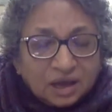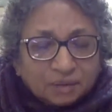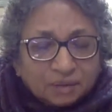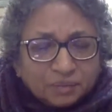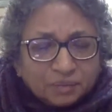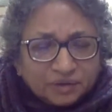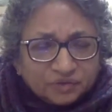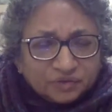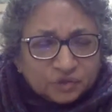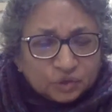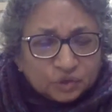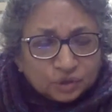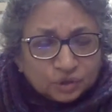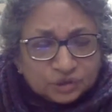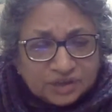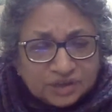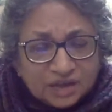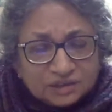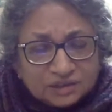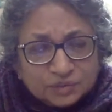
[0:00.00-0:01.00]
But for
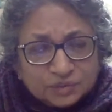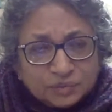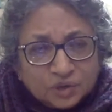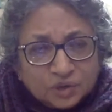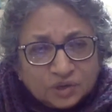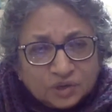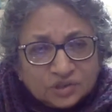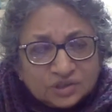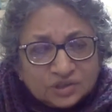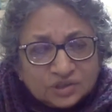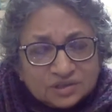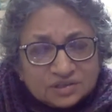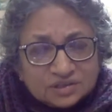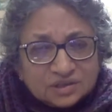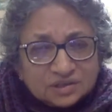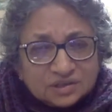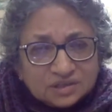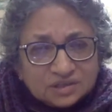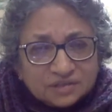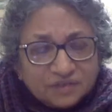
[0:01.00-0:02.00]
social anthropologists, it is a